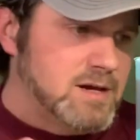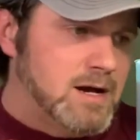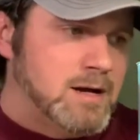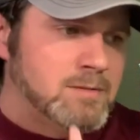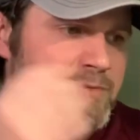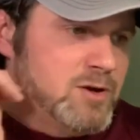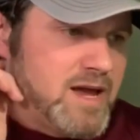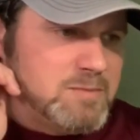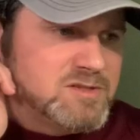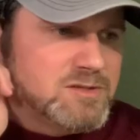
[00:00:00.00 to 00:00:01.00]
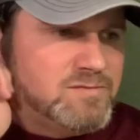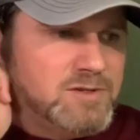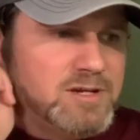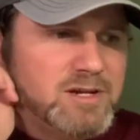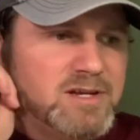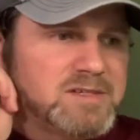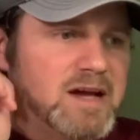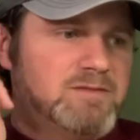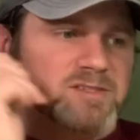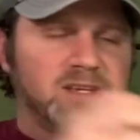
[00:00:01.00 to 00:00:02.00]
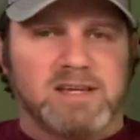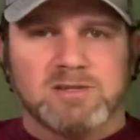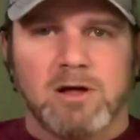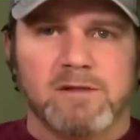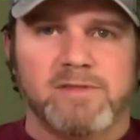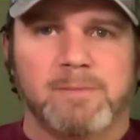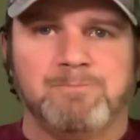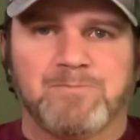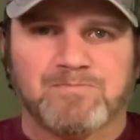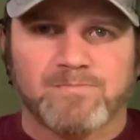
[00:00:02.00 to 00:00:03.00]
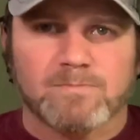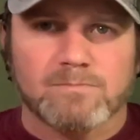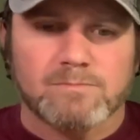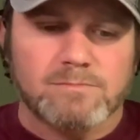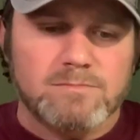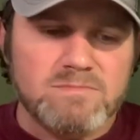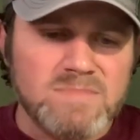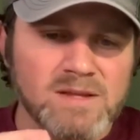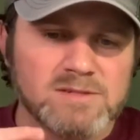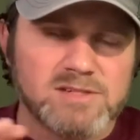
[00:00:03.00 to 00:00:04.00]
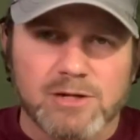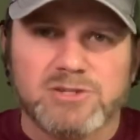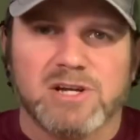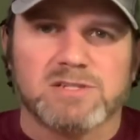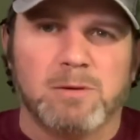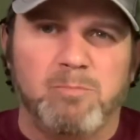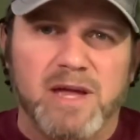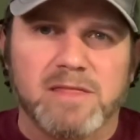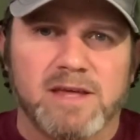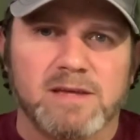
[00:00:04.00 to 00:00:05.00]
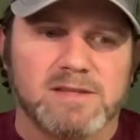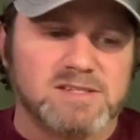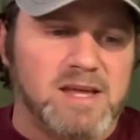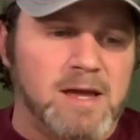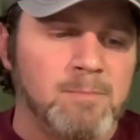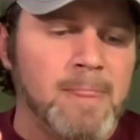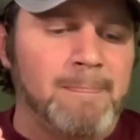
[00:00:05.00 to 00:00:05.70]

Um, you know, Captain Sophia does obviously has all of them, skill checks are a big thing in this game.